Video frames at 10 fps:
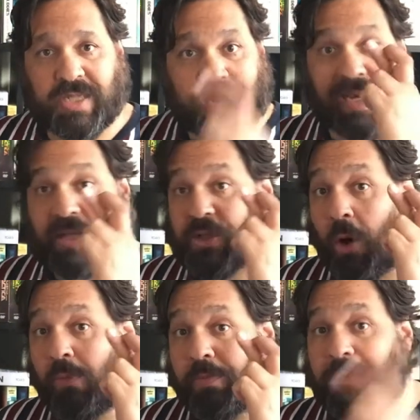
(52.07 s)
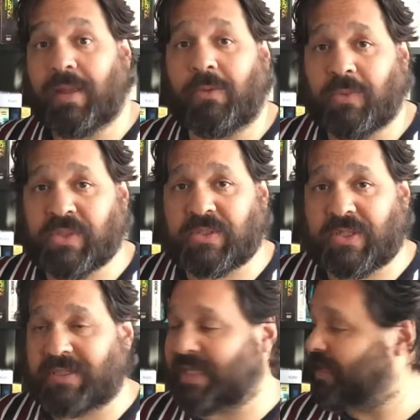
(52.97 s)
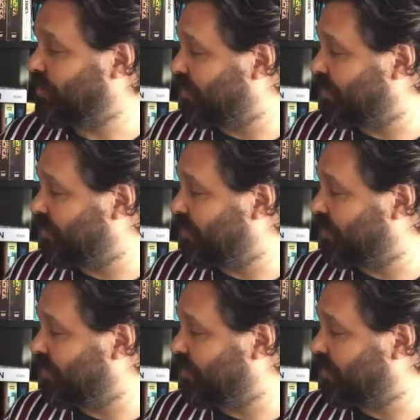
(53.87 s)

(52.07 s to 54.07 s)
And let's hope it was a success,